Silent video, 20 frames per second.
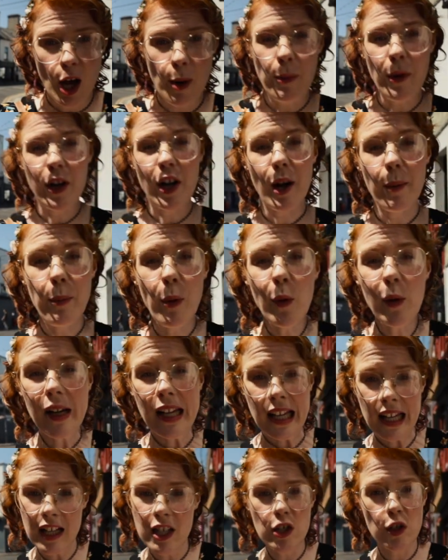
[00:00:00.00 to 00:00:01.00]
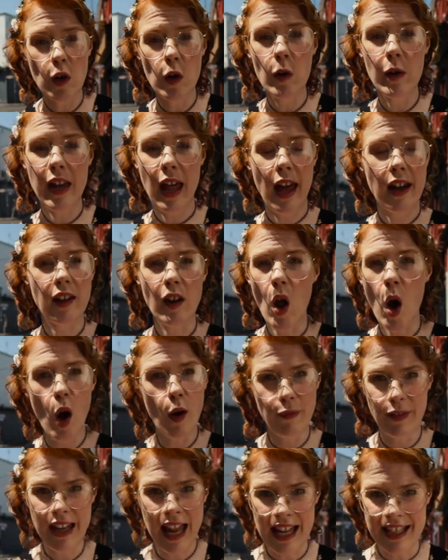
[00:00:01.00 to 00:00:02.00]
But our poor little drone had an
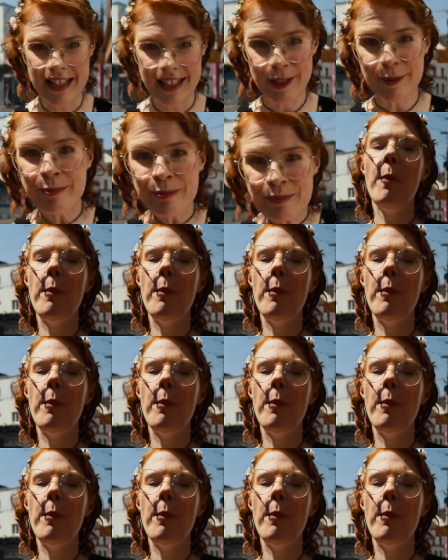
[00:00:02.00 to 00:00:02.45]
awful landing.